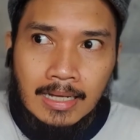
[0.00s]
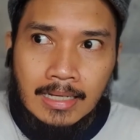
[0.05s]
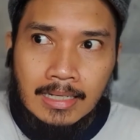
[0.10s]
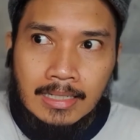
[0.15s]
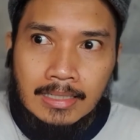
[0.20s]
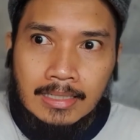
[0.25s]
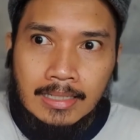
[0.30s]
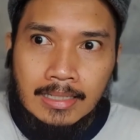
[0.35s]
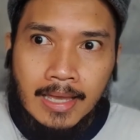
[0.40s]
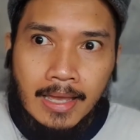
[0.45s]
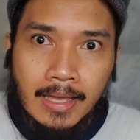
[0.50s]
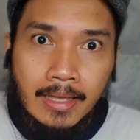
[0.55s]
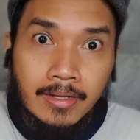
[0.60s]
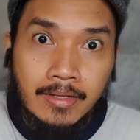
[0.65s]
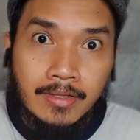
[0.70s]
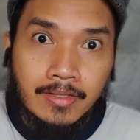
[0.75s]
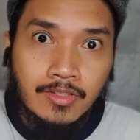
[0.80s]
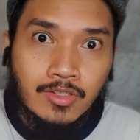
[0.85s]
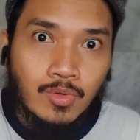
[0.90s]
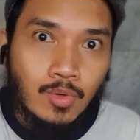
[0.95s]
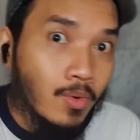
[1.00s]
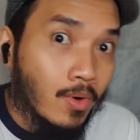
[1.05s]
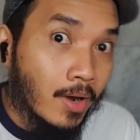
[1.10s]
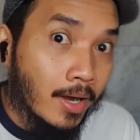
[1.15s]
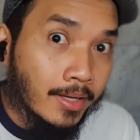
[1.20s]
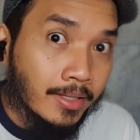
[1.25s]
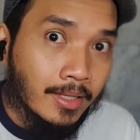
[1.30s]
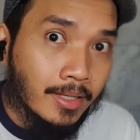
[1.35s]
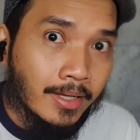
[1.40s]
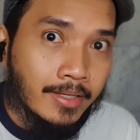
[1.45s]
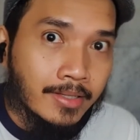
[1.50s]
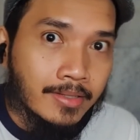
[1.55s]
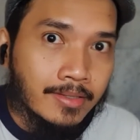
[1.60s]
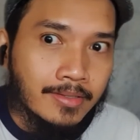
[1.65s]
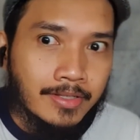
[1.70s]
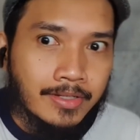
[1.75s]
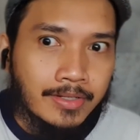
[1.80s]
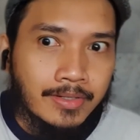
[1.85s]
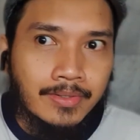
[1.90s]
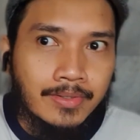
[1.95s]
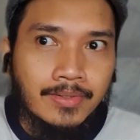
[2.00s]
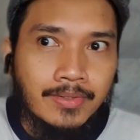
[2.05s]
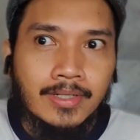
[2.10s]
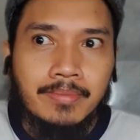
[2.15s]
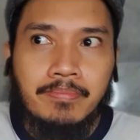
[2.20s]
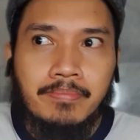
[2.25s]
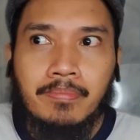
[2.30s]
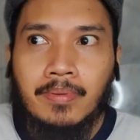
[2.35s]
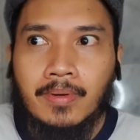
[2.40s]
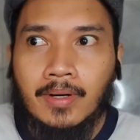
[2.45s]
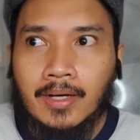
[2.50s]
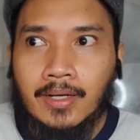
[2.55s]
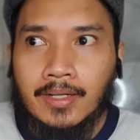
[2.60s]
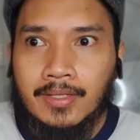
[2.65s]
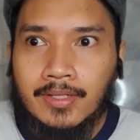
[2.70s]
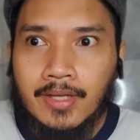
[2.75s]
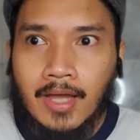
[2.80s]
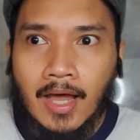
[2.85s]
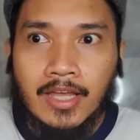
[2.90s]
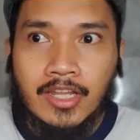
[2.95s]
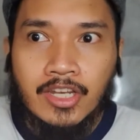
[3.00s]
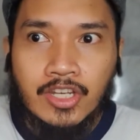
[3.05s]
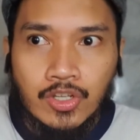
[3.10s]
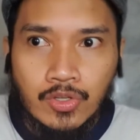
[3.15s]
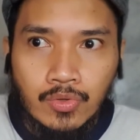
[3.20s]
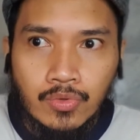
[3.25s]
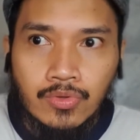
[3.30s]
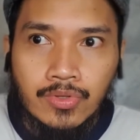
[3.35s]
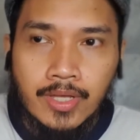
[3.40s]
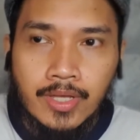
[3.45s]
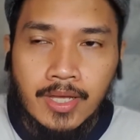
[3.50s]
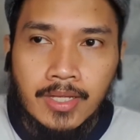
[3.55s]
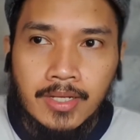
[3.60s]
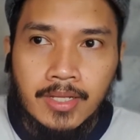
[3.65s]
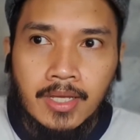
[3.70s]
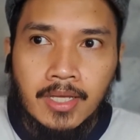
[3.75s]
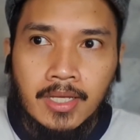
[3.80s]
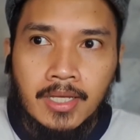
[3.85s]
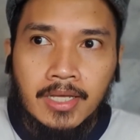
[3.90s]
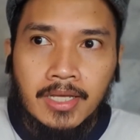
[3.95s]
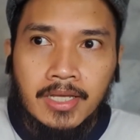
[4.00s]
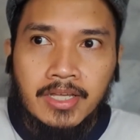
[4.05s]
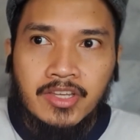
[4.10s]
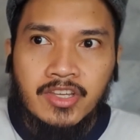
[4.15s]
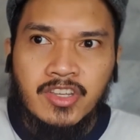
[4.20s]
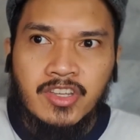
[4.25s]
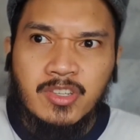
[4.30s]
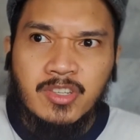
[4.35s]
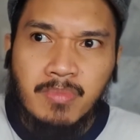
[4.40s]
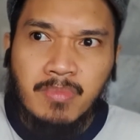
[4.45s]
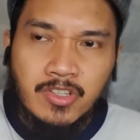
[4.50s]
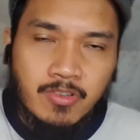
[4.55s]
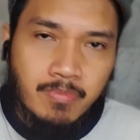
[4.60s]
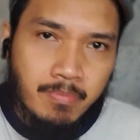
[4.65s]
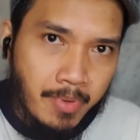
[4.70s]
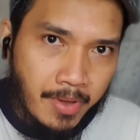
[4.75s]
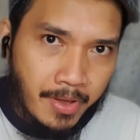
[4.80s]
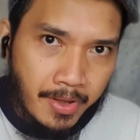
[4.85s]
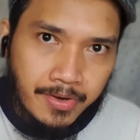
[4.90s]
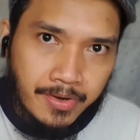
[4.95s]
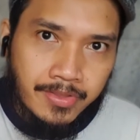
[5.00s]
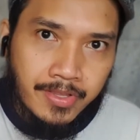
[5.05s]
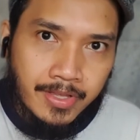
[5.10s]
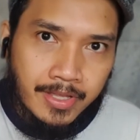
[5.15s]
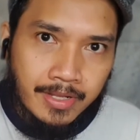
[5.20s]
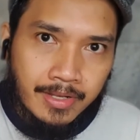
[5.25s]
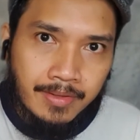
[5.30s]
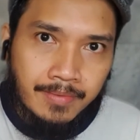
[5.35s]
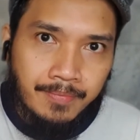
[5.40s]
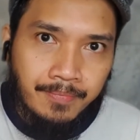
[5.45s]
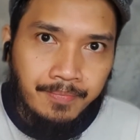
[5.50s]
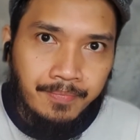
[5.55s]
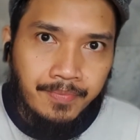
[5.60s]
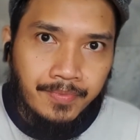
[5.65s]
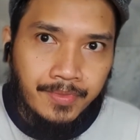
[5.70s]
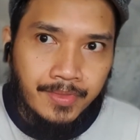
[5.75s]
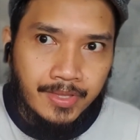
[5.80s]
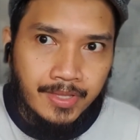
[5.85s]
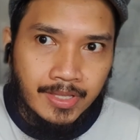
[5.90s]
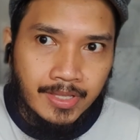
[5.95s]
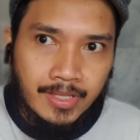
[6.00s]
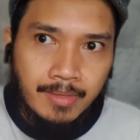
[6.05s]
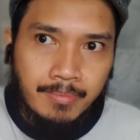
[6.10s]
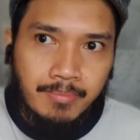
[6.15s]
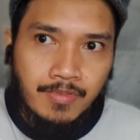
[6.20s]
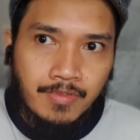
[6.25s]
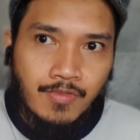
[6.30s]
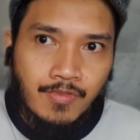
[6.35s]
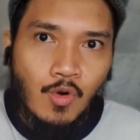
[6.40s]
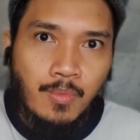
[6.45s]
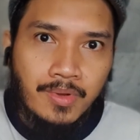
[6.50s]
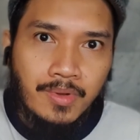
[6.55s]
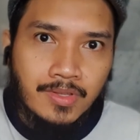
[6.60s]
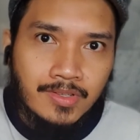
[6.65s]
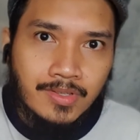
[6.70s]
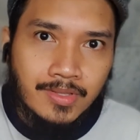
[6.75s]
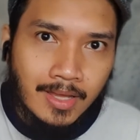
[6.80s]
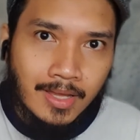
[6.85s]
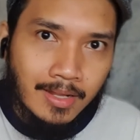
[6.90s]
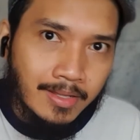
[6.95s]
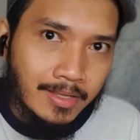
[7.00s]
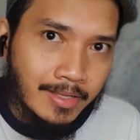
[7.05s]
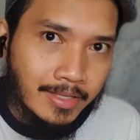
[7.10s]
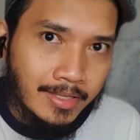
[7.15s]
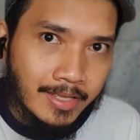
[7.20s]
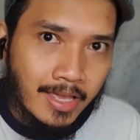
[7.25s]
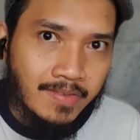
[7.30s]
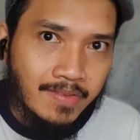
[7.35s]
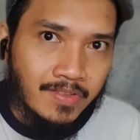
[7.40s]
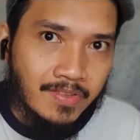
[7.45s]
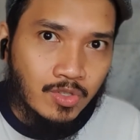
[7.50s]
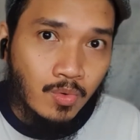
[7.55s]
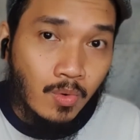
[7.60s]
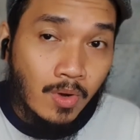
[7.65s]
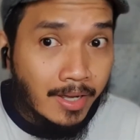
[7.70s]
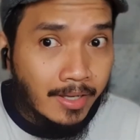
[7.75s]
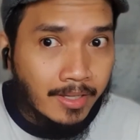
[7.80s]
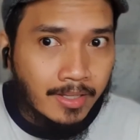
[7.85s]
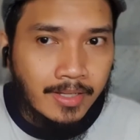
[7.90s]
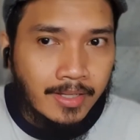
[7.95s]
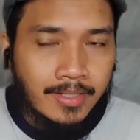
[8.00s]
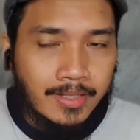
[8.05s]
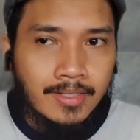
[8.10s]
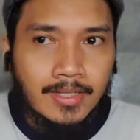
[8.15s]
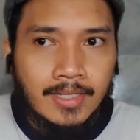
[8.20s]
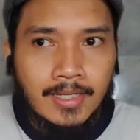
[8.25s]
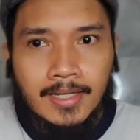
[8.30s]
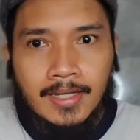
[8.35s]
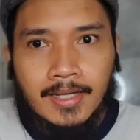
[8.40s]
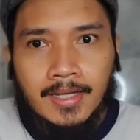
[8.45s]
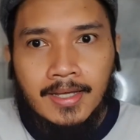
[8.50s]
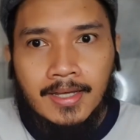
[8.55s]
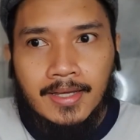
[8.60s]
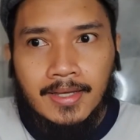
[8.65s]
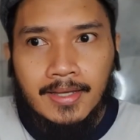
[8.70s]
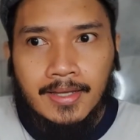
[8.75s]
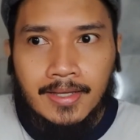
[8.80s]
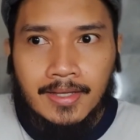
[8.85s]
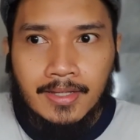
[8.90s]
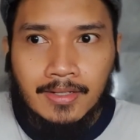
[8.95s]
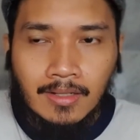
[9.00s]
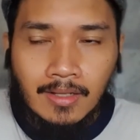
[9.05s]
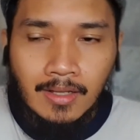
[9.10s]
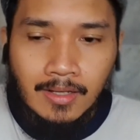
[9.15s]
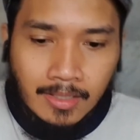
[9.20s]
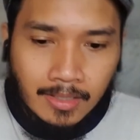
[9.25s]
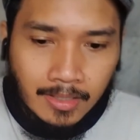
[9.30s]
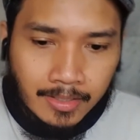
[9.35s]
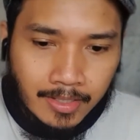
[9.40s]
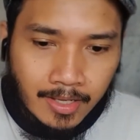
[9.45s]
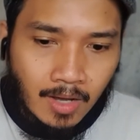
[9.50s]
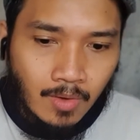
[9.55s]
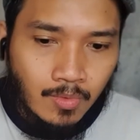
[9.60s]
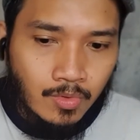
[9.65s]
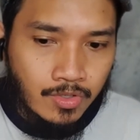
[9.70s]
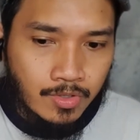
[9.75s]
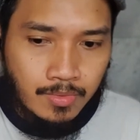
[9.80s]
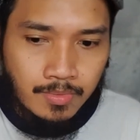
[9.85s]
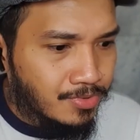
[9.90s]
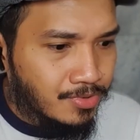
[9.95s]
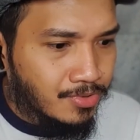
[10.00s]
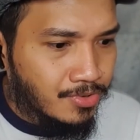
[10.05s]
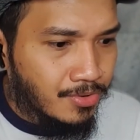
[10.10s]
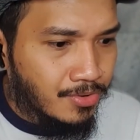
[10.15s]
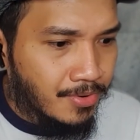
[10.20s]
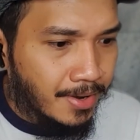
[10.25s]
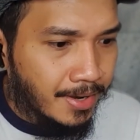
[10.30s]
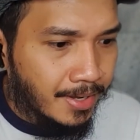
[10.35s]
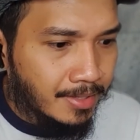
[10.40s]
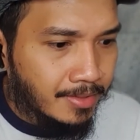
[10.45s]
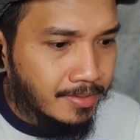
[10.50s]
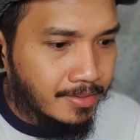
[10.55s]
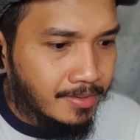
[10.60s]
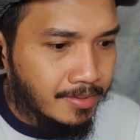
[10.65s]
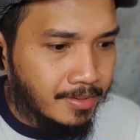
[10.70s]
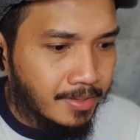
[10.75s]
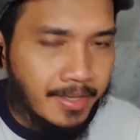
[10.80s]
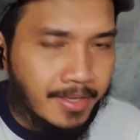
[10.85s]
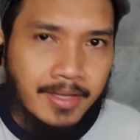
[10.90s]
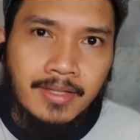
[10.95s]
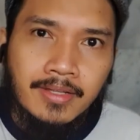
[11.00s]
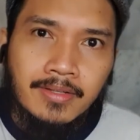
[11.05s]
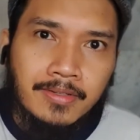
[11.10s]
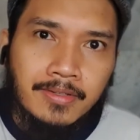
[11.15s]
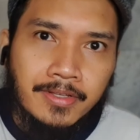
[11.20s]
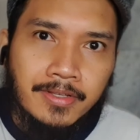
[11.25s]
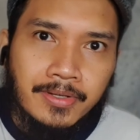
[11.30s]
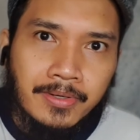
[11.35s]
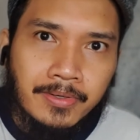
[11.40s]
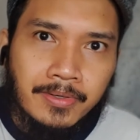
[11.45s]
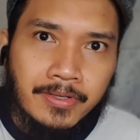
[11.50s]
hated Twilight, you know, but I knew that he's much better than the performance that he gave in Twilight. And luckily I was correct, and you know, he's